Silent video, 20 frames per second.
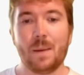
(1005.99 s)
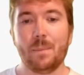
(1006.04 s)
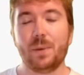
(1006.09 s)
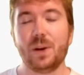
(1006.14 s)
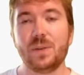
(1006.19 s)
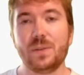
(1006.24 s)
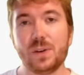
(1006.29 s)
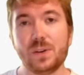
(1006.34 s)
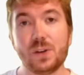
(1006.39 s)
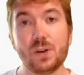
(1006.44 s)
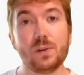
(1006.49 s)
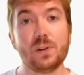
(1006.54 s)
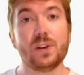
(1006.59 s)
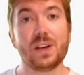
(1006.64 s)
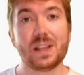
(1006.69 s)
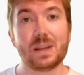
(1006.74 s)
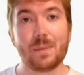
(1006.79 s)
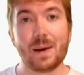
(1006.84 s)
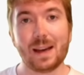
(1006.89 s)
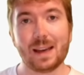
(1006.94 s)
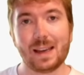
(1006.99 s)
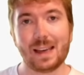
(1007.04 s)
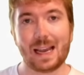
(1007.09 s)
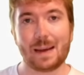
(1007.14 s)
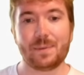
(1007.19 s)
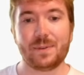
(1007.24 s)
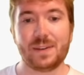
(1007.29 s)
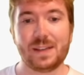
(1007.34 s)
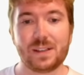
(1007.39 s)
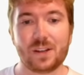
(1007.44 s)
But if you do look at the market
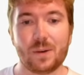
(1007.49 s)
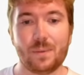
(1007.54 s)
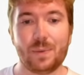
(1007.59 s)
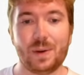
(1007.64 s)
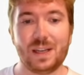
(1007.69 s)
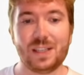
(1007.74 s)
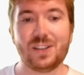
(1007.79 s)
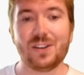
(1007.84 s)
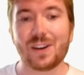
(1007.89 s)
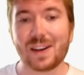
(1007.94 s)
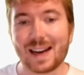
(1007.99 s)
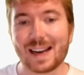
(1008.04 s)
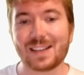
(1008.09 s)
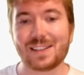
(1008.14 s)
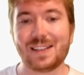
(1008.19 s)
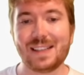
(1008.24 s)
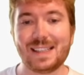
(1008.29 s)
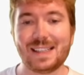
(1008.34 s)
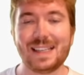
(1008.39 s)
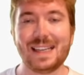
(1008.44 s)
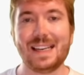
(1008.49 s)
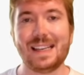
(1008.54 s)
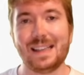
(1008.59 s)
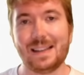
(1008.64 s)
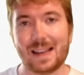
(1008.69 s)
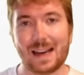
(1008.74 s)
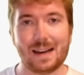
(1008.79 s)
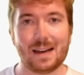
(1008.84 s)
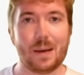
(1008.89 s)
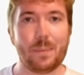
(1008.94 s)
cap of these companies, you can actually see
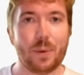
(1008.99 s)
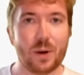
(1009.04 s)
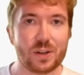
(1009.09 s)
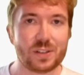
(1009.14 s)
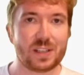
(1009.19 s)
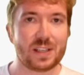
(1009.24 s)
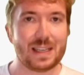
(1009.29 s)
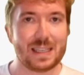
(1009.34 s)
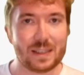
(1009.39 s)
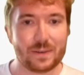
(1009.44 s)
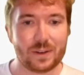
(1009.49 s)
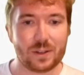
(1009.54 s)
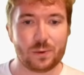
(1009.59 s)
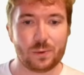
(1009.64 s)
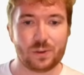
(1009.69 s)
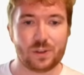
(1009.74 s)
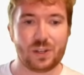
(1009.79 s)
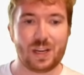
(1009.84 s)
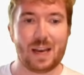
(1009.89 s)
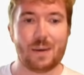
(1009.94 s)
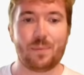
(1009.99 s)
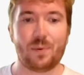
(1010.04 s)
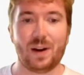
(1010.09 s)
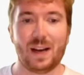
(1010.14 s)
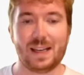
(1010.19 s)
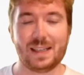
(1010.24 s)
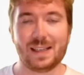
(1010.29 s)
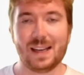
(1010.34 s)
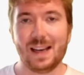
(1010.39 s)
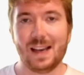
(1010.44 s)
that opposed to the individual share
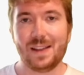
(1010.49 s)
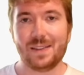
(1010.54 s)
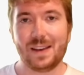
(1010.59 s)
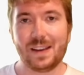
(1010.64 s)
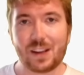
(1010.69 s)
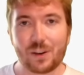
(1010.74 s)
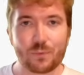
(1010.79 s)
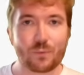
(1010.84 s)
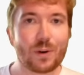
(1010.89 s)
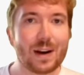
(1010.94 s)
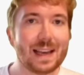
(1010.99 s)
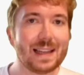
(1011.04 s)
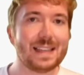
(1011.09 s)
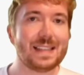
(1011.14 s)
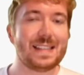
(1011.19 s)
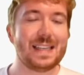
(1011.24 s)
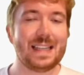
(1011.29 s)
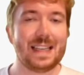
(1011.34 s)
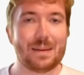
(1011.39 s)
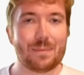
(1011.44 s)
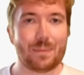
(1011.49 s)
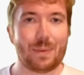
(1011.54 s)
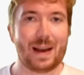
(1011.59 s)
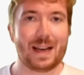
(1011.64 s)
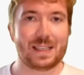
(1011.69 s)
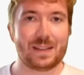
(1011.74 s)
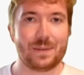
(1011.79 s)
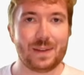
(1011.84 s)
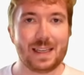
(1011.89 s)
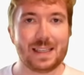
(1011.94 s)
price, that you can really see the
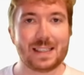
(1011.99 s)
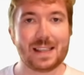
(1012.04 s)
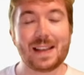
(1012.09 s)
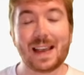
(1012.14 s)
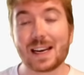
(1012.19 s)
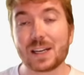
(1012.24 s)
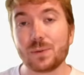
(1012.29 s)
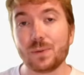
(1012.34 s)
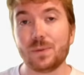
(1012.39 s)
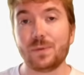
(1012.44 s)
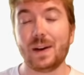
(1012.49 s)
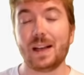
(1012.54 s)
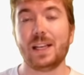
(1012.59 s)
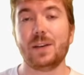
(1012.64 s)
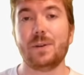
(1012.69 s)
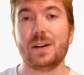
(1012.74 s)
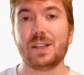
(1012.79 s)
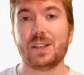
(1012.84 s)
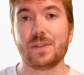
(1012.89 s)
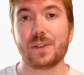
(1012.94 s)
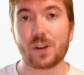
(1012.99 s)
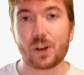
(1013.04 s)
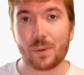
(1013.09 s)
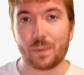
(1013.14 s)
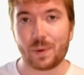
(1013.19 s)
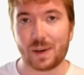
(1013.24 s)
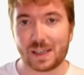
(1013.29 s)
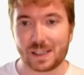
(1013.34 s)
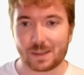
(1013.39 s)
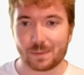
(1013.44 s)
impact of these, and the actual valuation of the
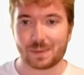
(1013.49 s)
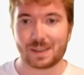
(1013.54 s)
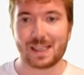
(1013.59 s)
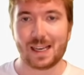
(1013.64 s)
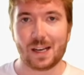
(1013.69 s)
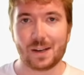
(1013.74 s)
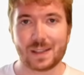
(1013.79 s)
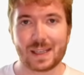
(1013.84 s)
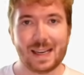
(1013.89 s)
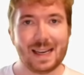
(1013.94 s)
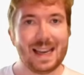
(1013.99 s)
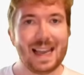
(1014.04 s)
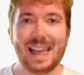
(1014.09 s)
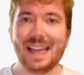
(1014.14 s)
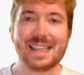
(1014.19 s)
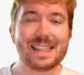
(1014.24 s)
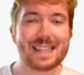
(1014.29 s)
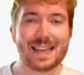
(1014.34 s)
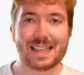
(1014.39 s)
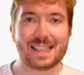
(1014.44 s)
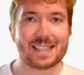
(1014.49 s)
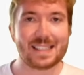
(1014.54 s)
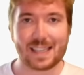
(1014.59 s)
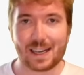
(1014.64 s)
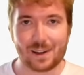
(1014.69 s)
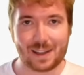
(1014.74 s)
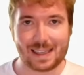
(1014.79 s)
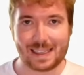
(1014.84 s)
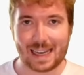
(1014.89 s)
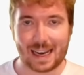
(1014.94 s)
companies themselves isn't
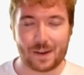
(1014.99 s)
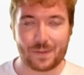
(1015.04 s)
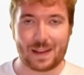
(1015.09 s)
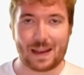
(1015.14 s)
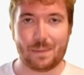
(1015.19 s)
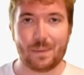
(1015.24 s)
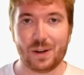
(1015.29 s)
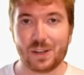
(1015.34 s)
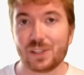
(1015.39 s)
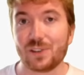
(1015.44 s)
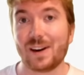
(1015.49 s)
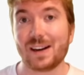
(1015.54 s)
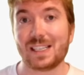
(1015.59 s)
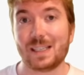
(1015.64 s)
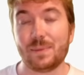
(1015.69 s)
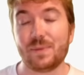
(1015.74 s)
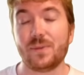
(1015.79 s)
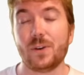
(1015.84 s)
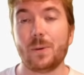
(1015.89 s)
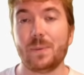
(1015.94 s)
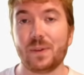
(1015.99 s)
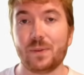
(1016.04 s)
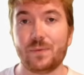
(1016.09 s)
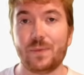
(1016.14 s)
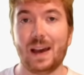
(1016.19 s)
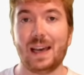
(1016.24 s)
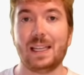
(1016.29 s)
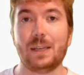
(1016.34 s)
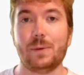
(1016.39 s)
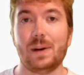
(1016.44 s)
necessarily down that much. They're actually performing
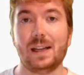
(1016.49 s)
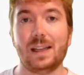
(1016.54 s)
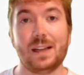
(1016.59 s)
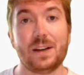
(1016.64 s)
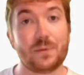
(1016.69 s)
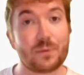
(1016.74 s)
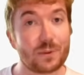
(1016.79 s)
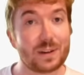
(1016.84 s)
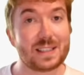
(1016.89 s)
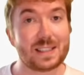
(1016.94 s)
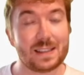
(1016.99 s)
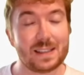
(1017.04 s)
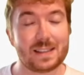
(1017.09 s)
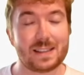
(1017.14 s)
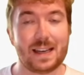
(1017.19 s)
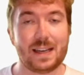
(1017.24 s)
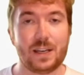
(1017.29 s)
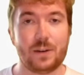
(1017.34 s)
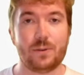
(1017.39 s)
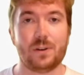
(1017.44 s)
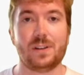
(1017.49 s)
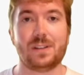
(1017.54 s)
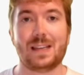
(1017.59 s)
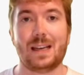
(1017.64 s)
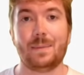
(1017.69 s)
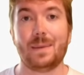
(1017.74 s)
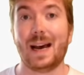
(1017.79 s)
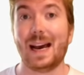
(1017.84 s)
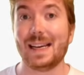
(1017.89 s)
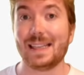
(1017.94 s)
fairly well and have recently set new
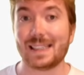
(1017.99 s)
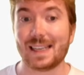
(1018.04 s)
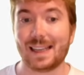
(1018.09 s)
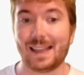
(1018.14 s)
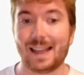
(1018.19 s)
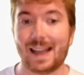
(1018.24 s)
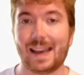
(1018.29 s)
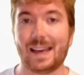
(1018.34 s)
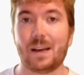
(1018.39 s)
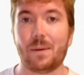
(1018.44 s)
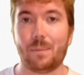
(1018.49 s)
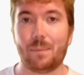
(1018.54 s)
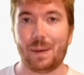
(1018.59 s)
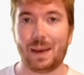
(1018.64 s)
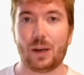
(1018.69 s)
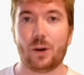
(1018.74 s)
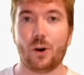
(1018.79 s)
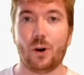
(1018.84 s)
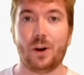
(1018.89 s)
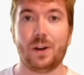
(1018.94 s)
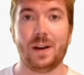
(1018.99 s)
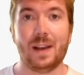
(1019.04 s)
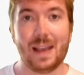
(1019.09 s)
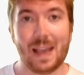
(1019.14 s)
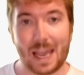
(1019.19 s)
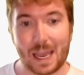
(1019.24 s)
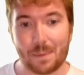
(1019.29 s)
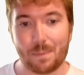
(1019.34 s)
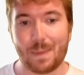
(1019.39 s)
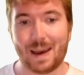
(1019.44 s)
all-time highs like Bitcoin
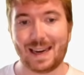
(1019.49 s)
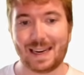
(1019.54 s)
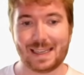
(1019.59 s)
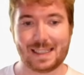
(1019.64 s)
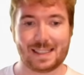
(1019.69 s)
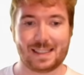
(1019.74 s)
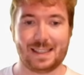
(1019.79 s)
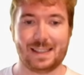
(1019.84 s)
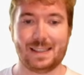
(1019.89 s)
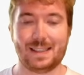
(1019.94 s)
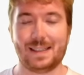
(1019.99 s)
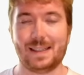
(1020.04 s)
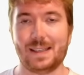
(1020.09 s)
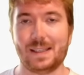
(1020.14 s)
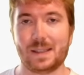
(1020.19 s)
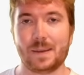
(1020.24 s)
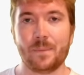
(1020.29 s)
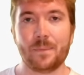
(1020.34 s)
in many instances.